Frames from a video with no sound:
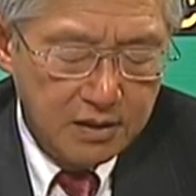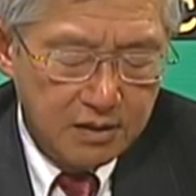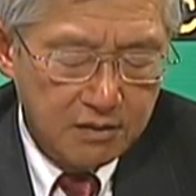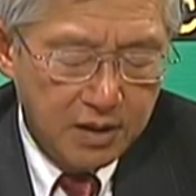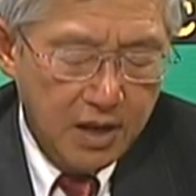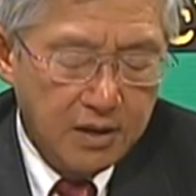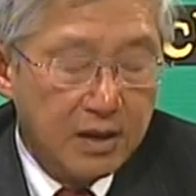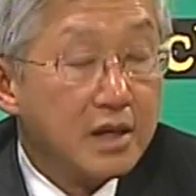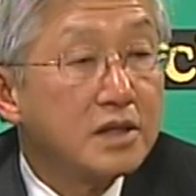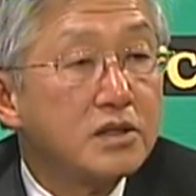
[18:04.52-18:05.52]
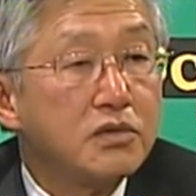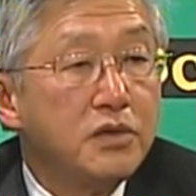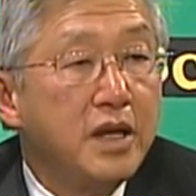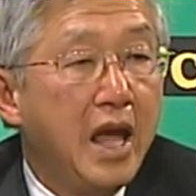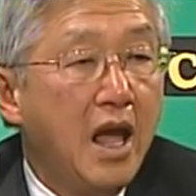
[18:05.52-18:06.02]
Okay, it's
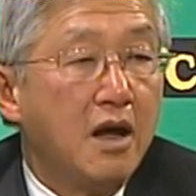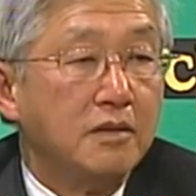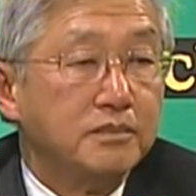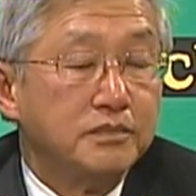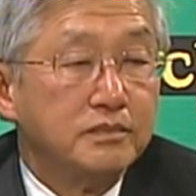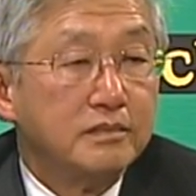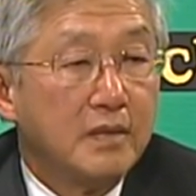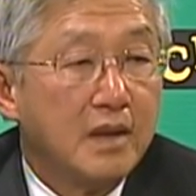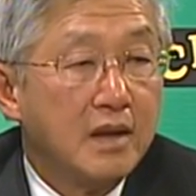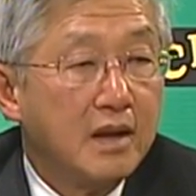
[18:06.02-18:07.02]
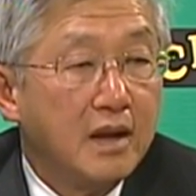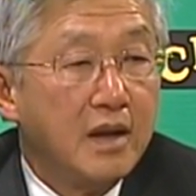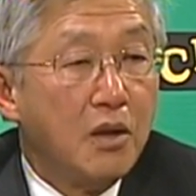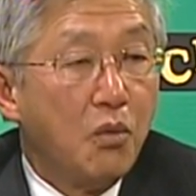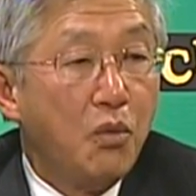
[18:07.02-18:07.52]
3L.
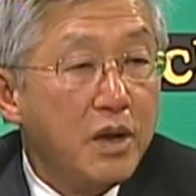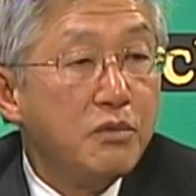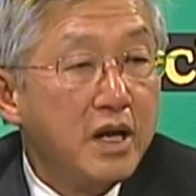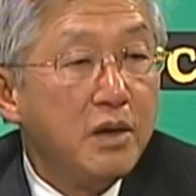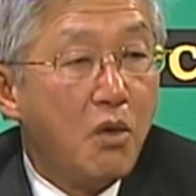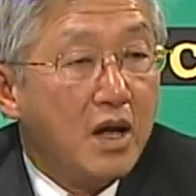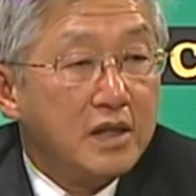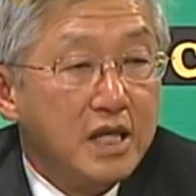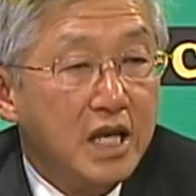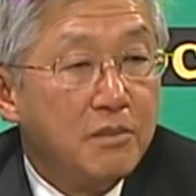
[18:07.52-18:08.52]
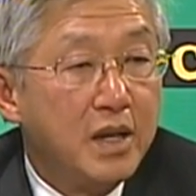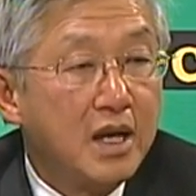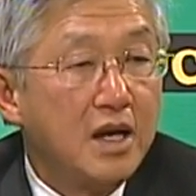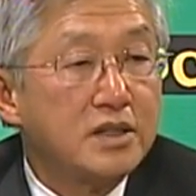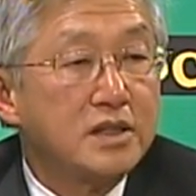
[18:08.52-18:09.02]
We really want the E
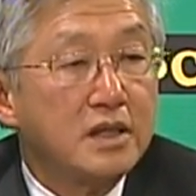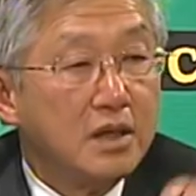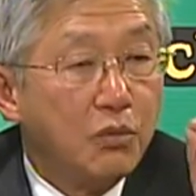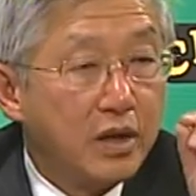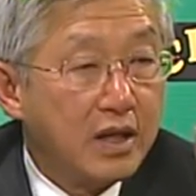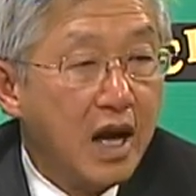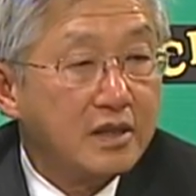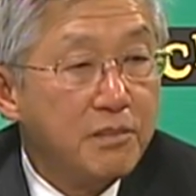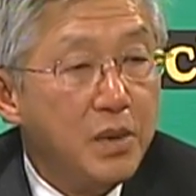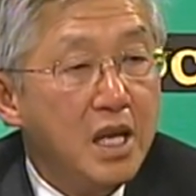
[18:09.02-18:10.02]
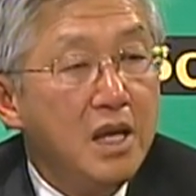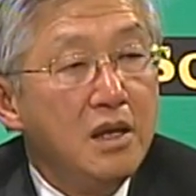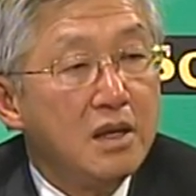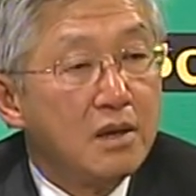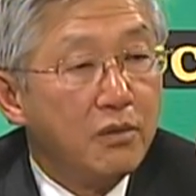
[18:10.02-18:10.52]
because we got the
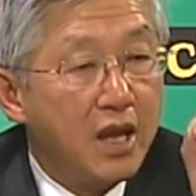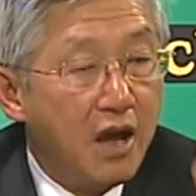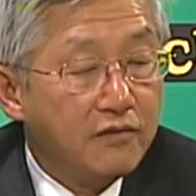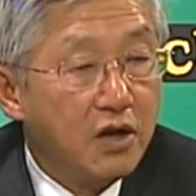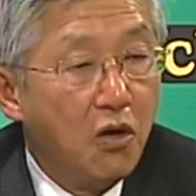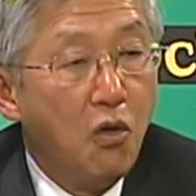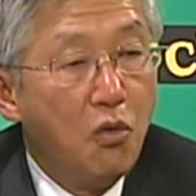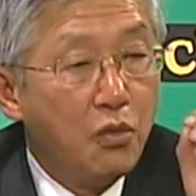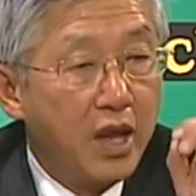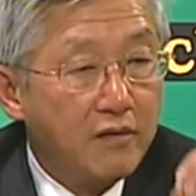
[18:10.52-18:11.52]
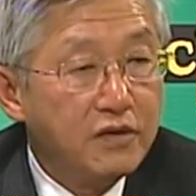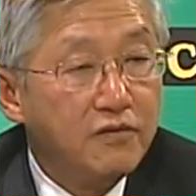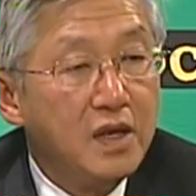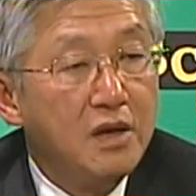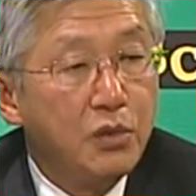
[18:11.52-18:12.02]
B, we have the O, we have the
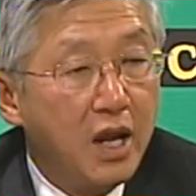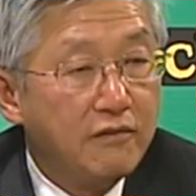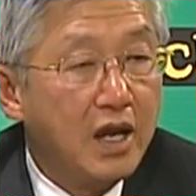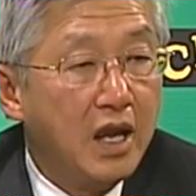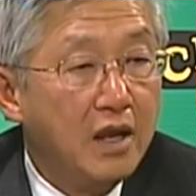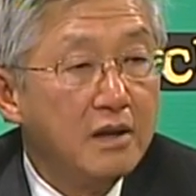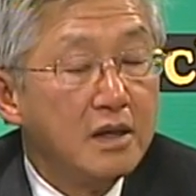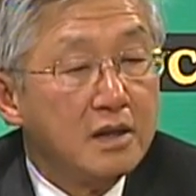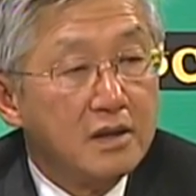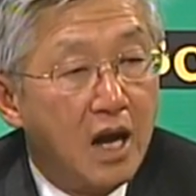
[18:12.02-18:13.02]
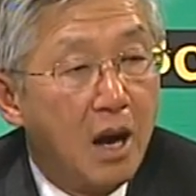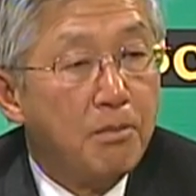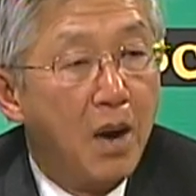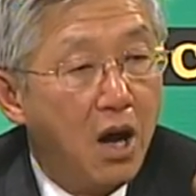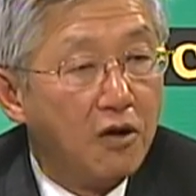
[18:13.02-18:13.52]
V, we have A. The
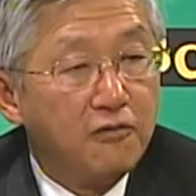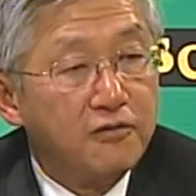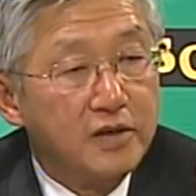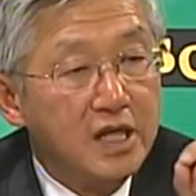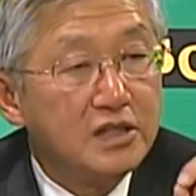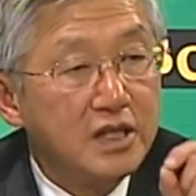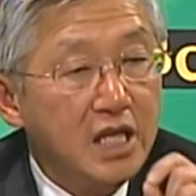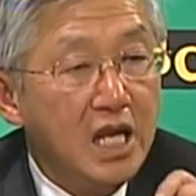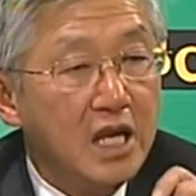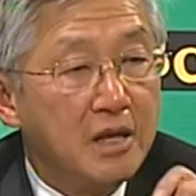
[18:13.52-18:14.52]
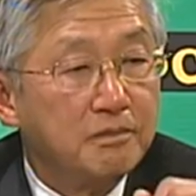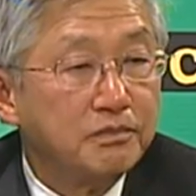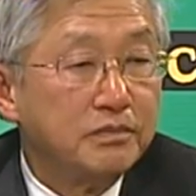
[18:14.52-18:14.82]
above needs an E.